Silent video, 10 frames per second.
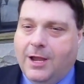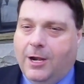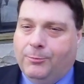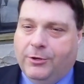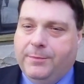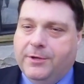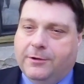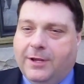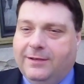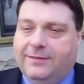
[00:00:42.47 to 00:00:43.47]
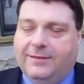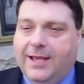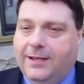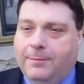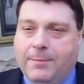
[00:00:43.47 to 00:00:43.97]
Our Premier had
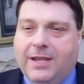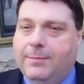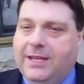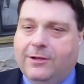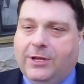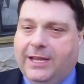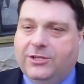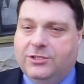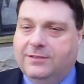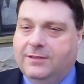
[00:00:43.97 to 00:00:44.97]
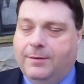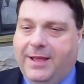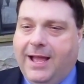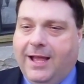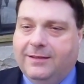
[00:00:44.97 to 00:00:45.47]
said many, many occasions in the
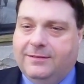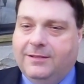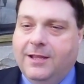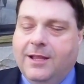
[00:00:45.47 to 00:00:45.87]
past